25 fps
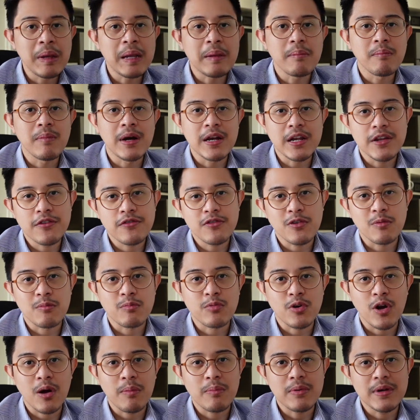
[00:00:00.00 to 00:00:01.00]
make money from
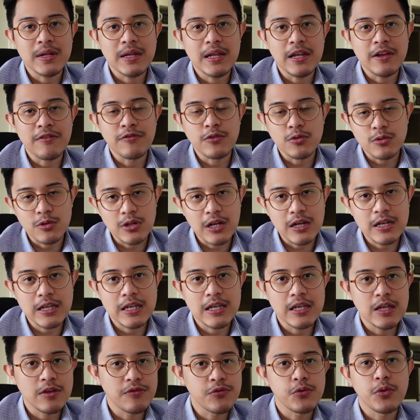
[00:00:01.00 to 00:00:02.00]
property if you're
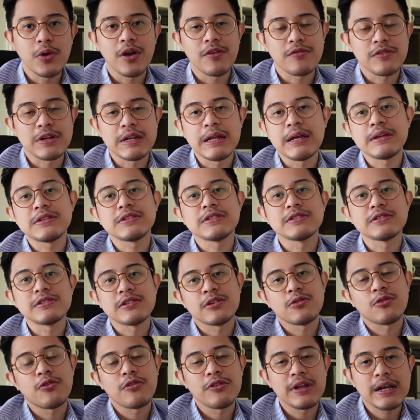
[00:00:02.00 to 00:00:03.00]
lucky, if you have connections
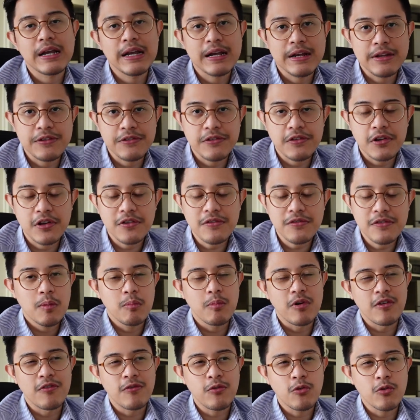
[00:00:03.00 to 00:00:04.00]
and all that kind of stuff.
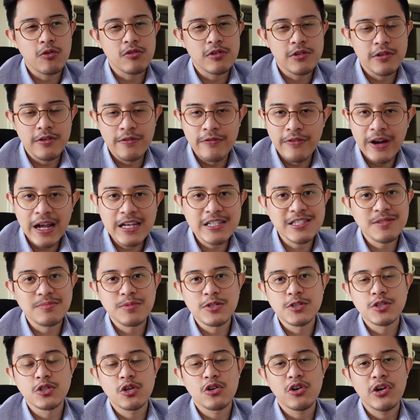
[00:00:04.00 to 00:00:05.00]
But for the vast
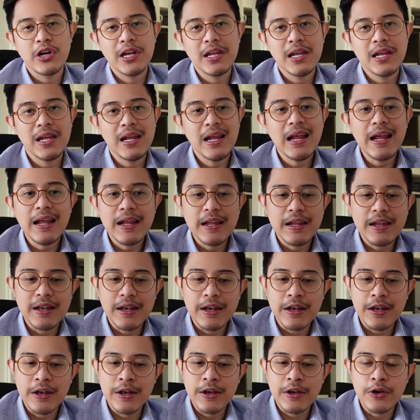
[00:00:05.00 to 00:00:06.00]
majority,
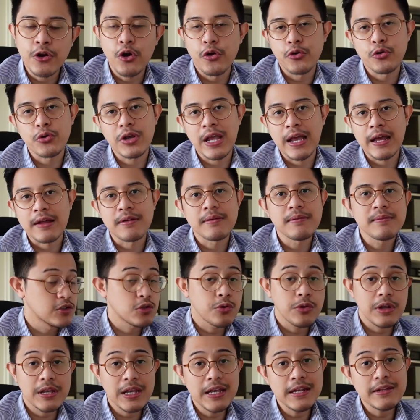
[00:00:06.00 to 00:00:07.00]
no, you can't.
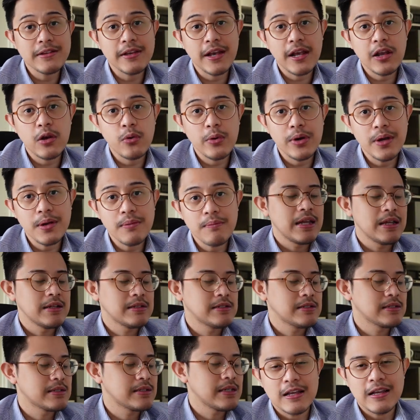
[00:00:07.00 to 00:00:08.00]
So the key takeaway,
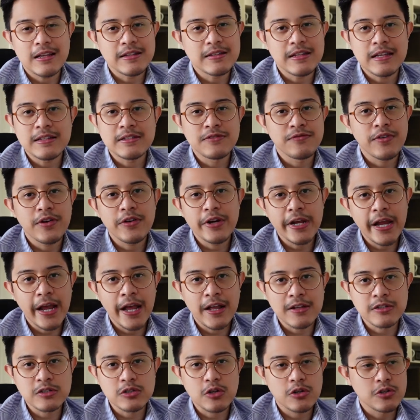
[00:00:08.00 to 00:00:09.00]
it's very
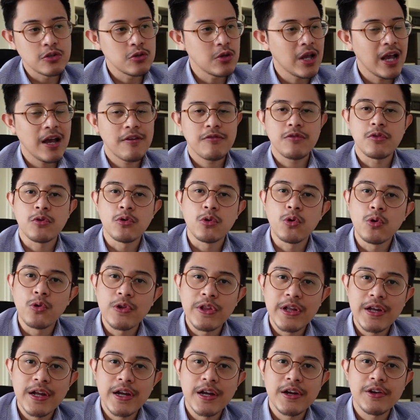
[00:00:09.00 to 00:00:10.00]
hands-on. You have to go
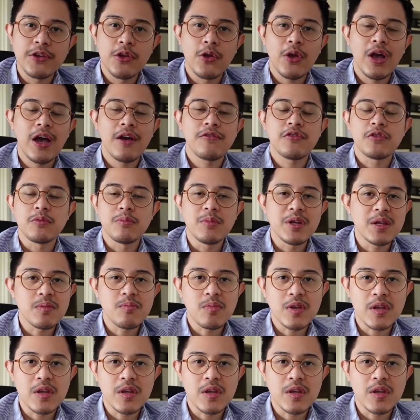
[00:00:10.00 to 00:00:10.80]
there, you have to meet